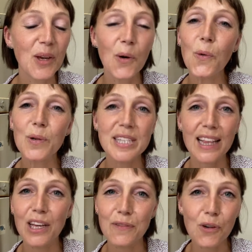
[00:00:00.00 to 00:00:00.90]
or say
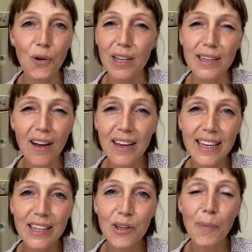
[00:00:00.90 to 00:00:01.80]
like you've got a line
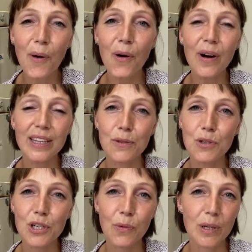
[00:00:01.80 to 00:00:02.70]
in your pot and you
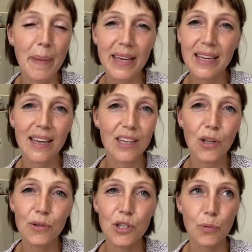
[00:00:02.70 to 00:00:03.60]
just want to make it,
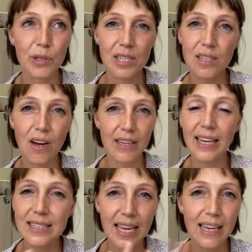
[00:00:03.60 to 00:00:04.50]
just want to start
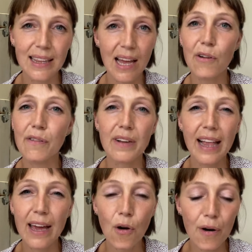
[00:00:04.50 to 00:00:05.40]
again, take a layer of
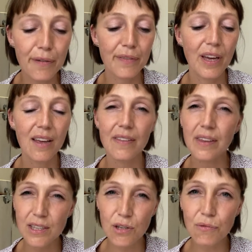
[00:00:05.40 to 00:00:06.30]
clay off.
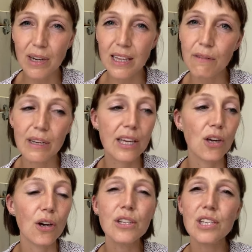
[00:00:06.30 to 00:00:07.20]
These are really, really
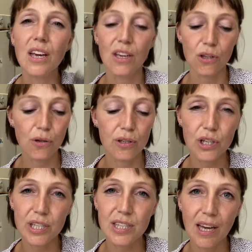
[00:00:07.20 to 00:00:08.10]
good. You can
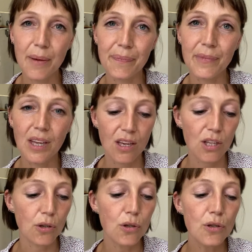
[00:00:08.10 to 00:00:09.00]
just,
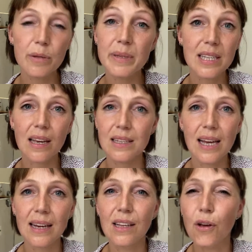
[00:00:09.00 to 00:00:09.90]
use them
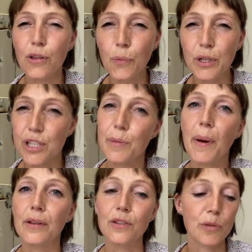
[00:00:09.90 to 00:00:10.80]
exactly like you would a
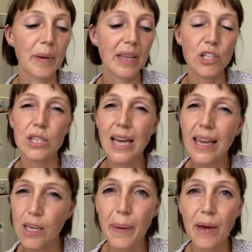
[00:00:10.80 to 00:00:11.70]
sponge, but they just
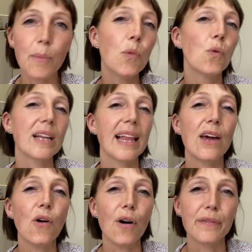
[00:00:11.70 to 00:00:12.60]
take a bit more clay
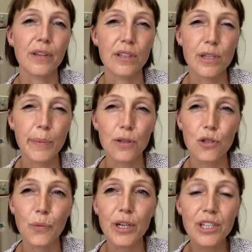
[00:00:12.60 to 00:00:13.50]
off than a
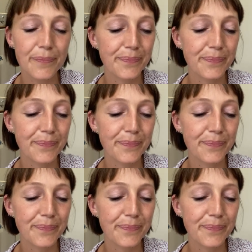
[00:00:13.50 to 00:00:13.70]
sponge would.